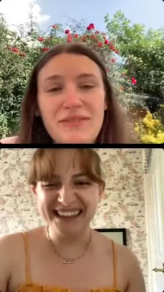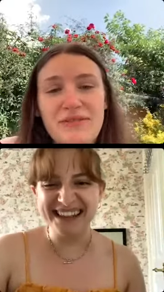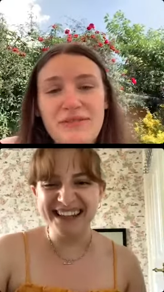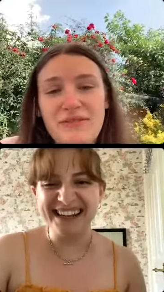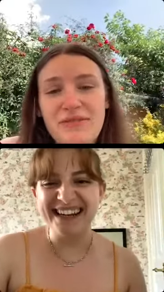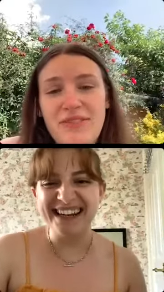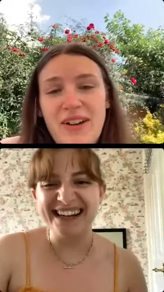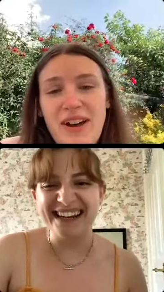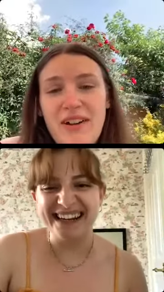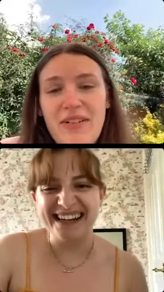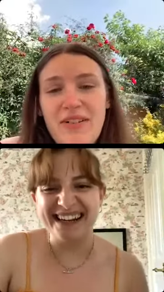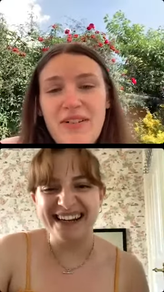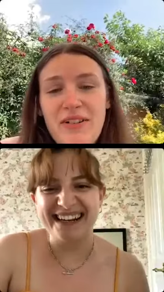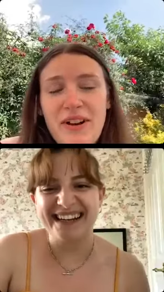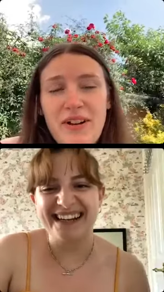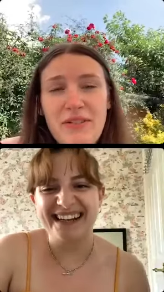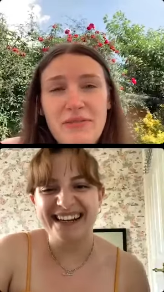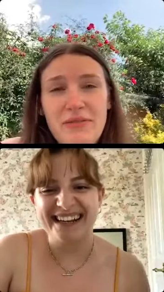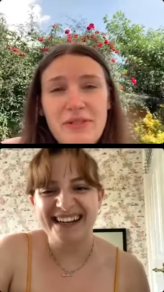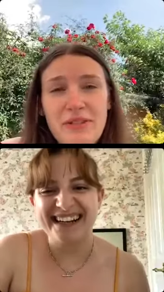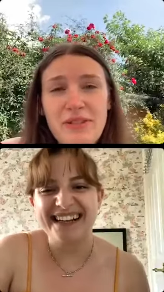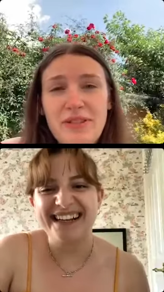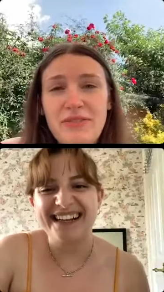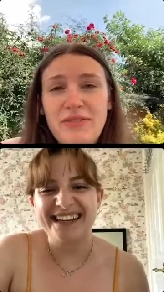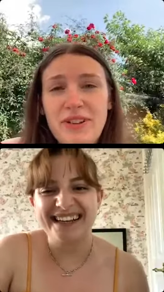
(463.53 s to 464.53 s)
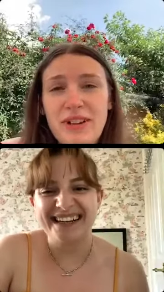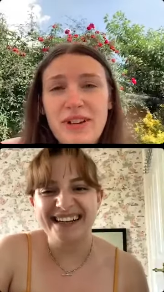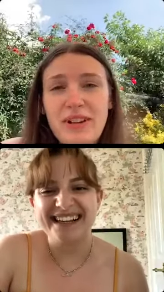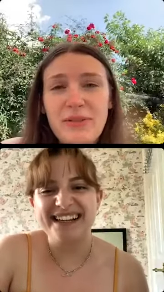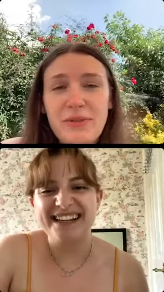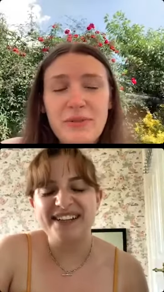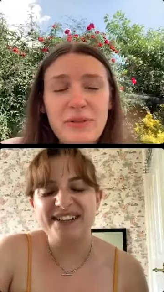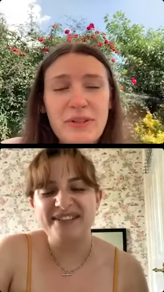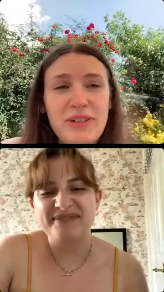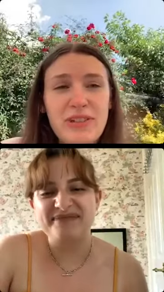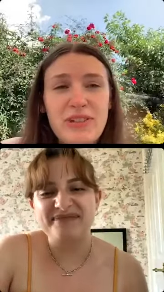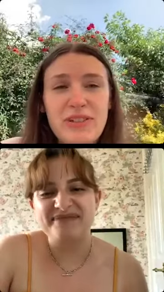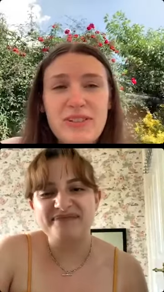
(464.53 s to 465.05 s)
Speaker 1: fair enough so if
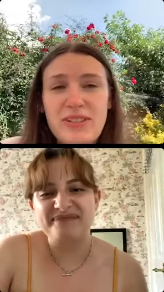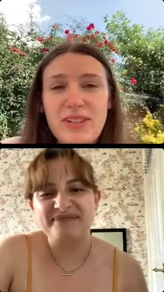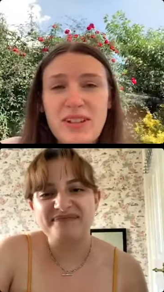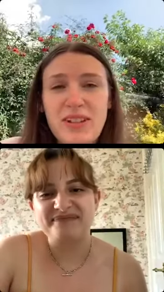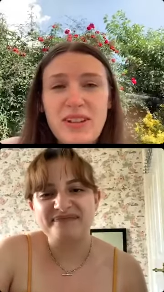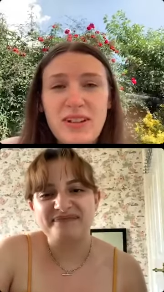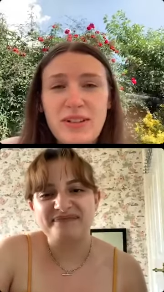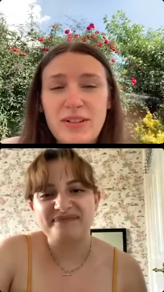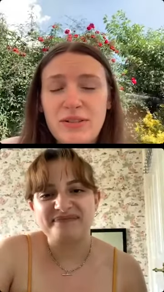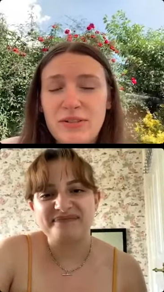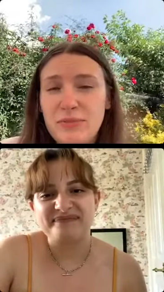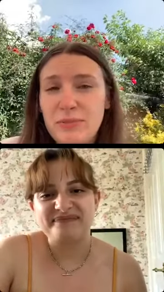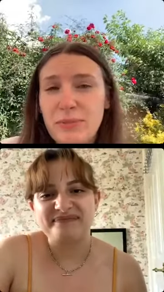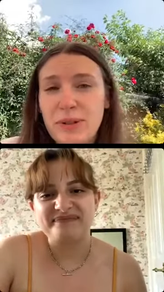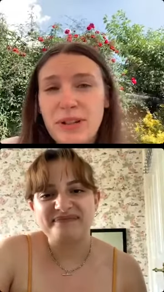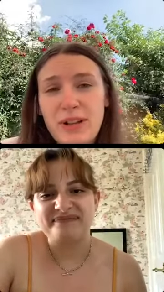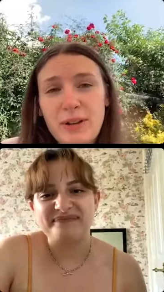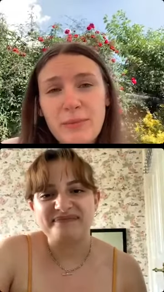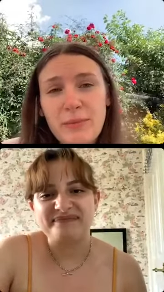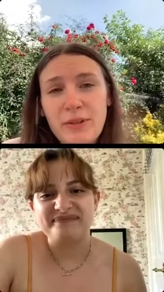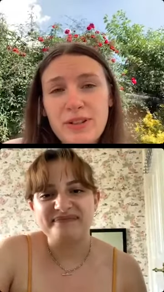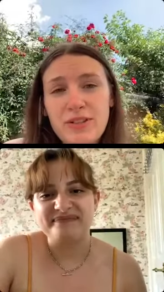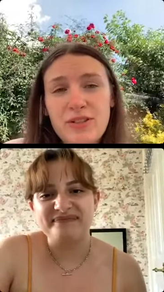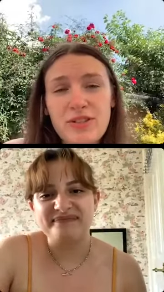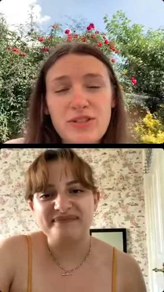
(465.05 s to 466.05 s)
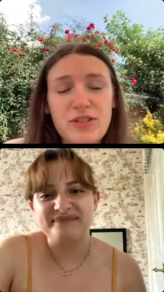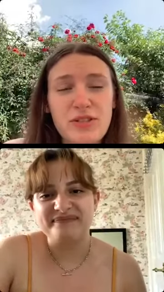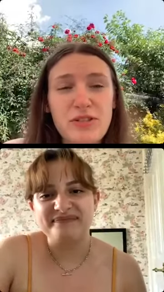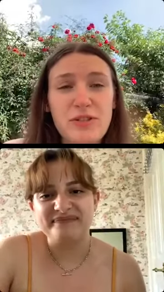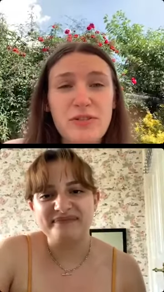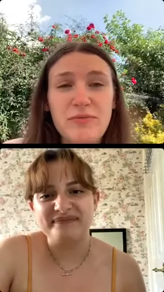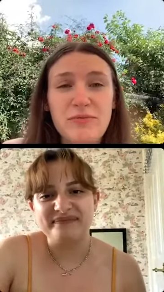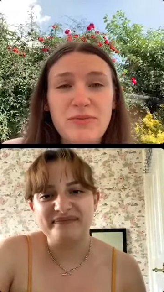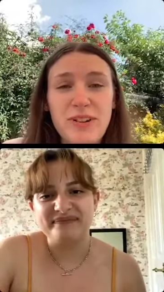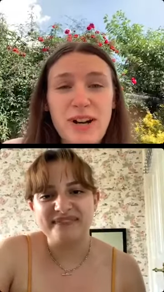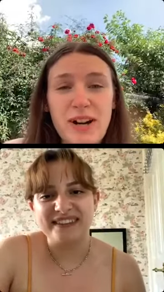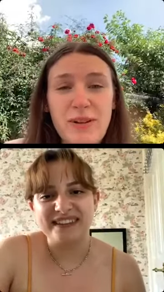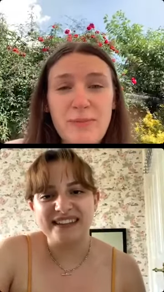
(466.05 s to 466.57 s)
anyone's thinking of becoming a student
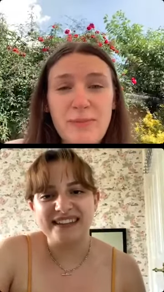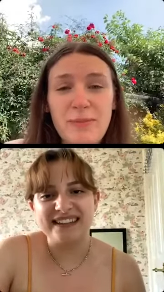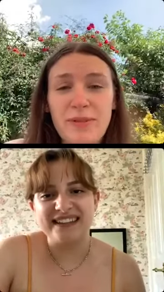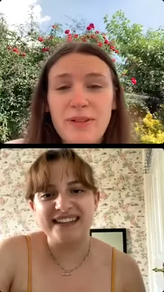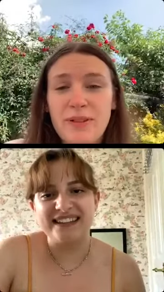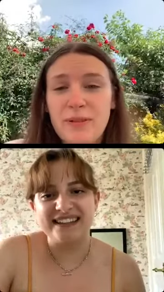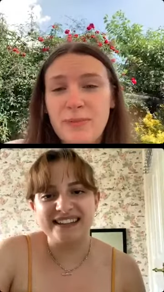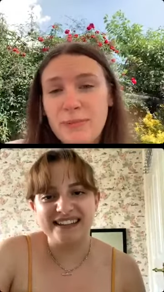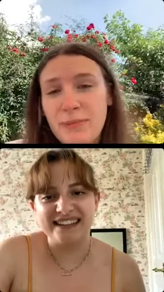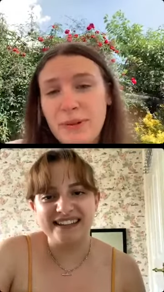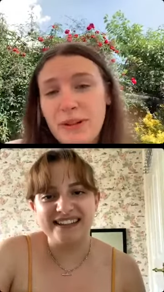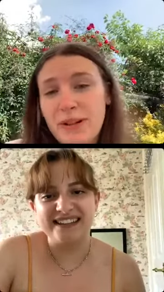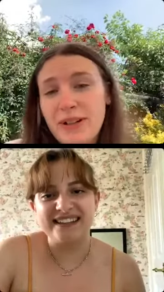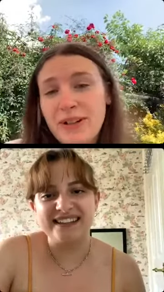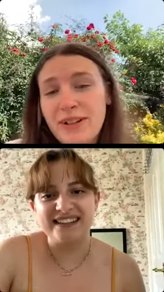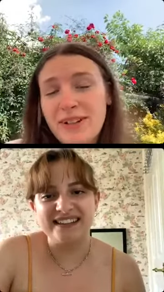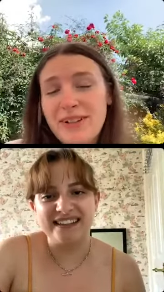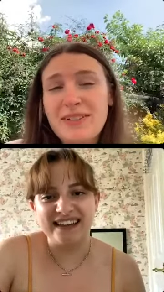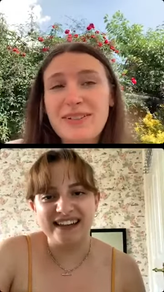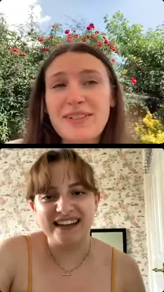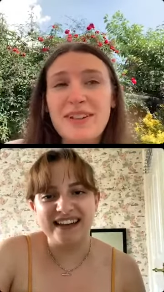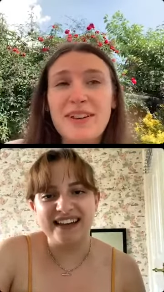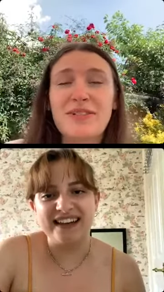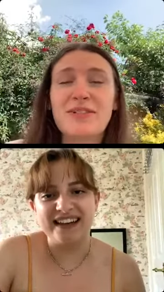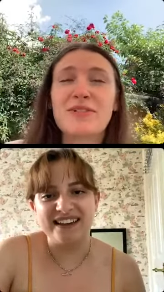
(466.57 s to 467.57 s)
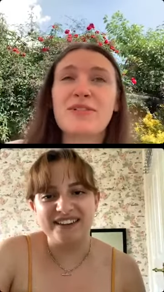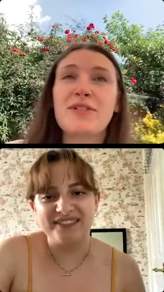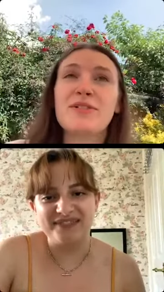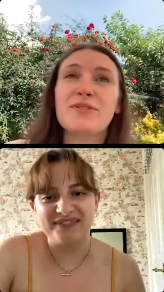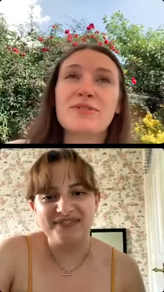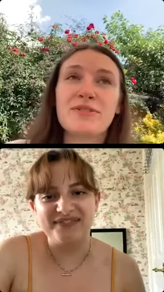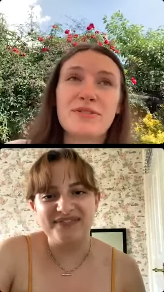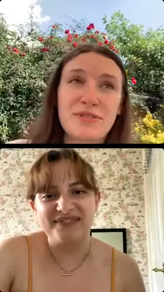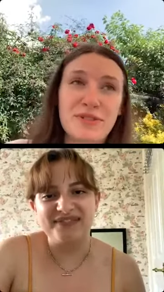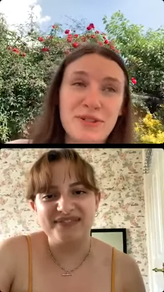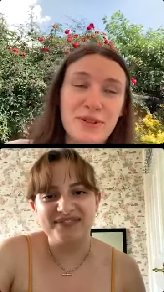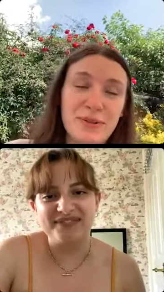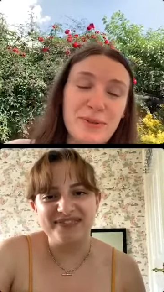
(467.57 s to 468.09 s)
rep bernie says
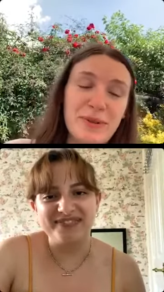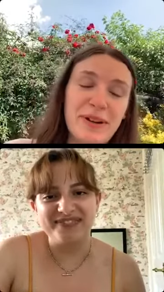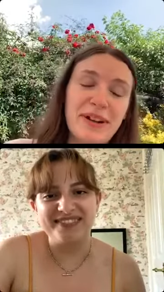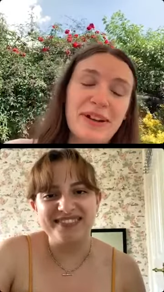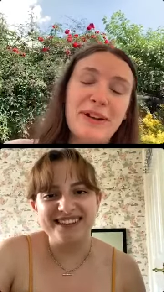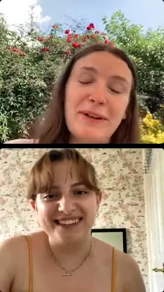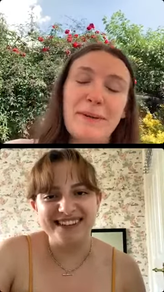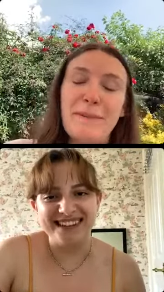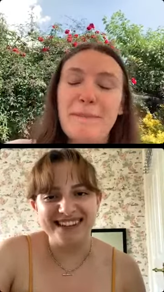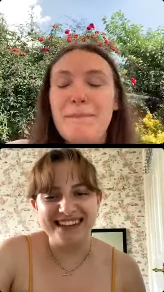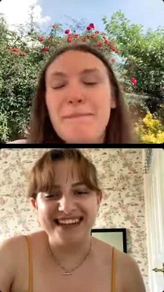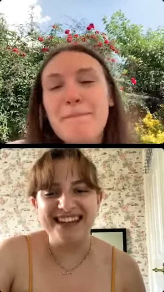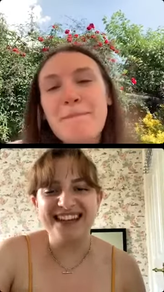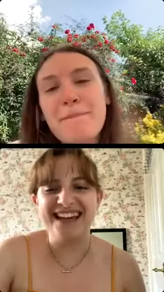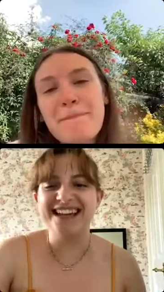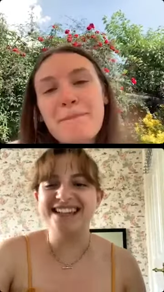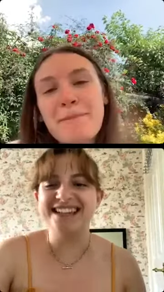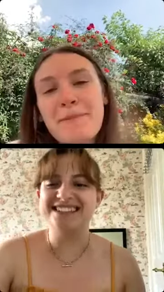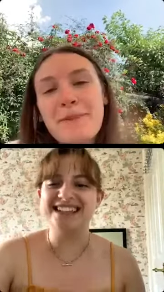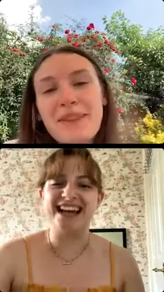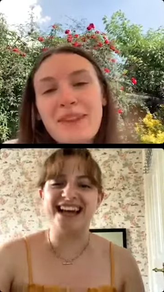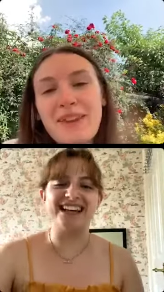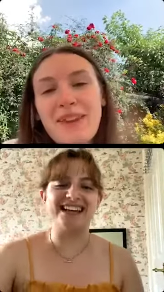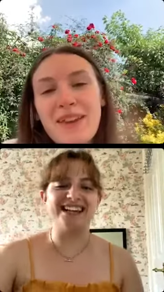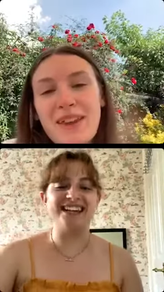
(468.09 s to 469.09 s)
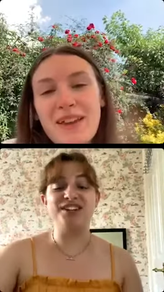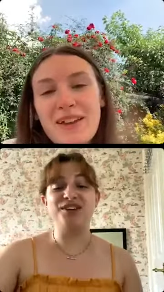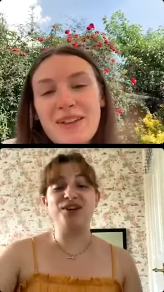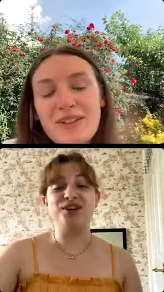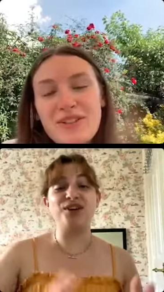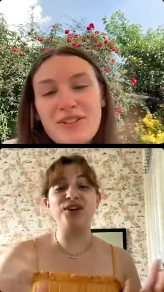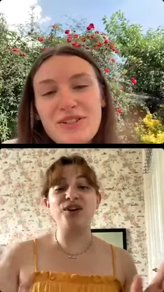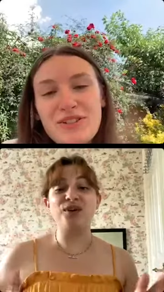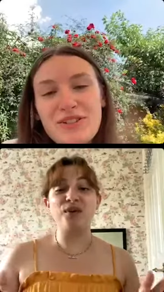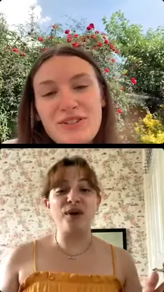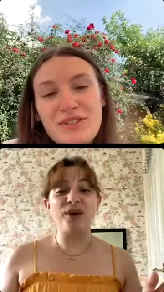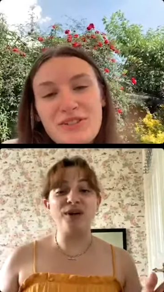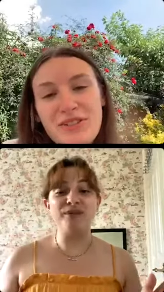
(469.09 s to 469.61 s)
do it exactly you can
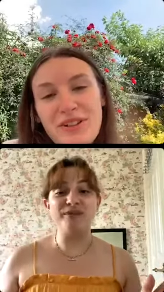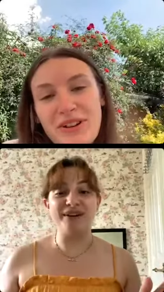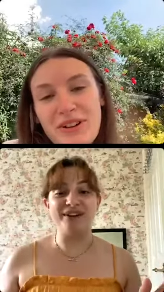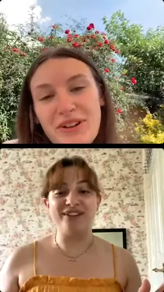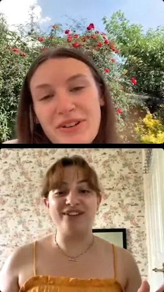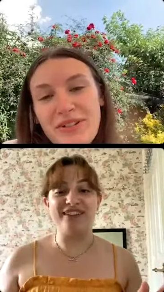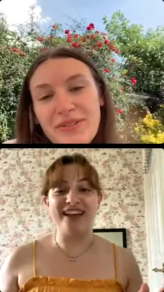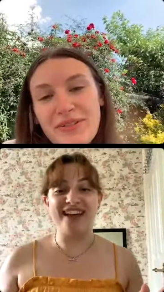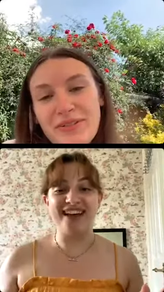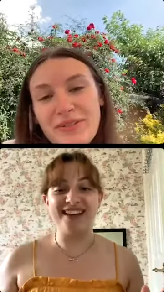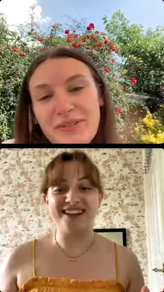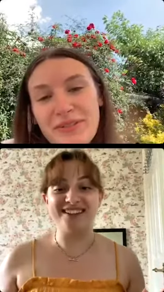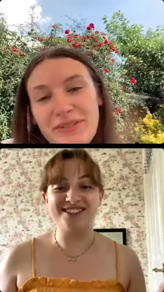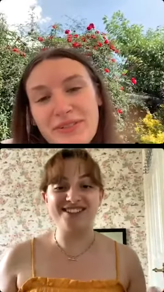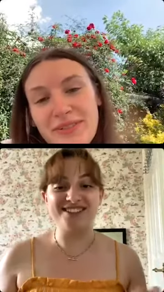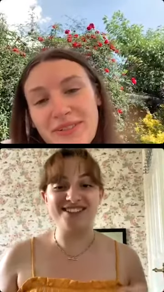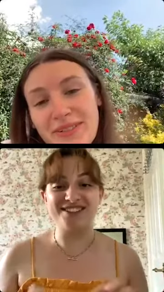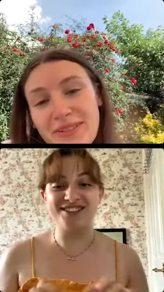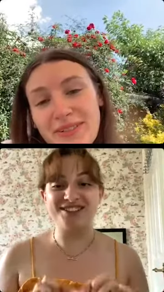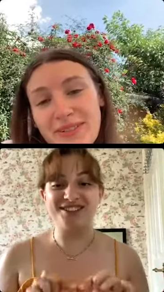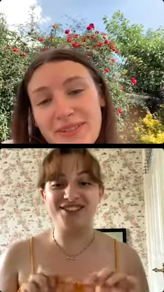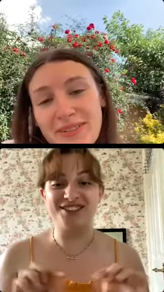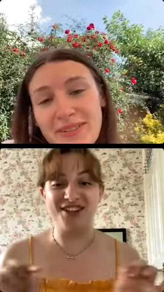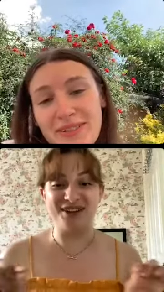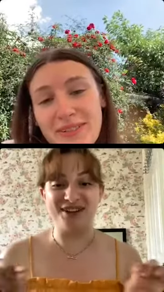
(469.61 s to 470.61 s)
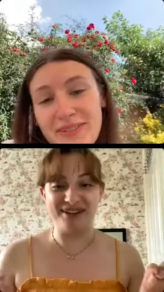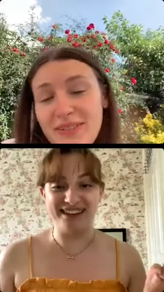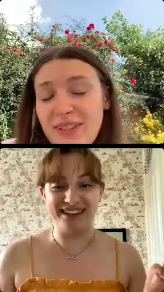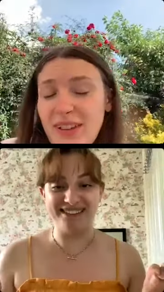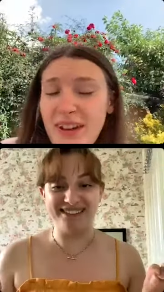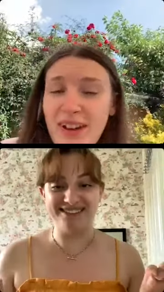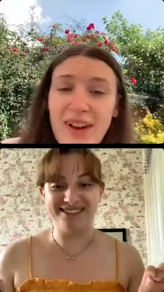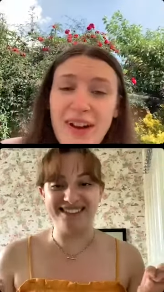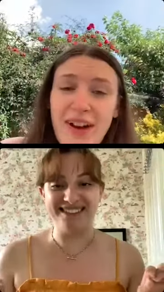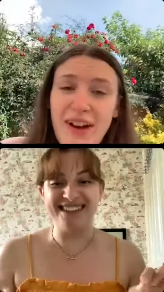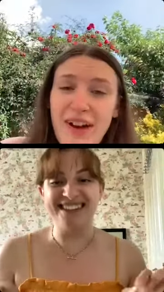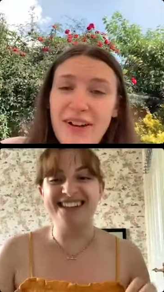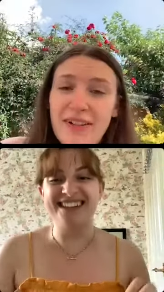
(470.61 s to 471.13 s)
quite so, do it
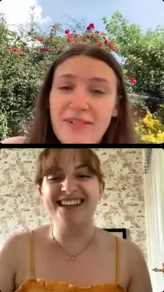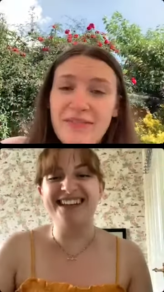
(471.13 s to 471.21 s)
yeah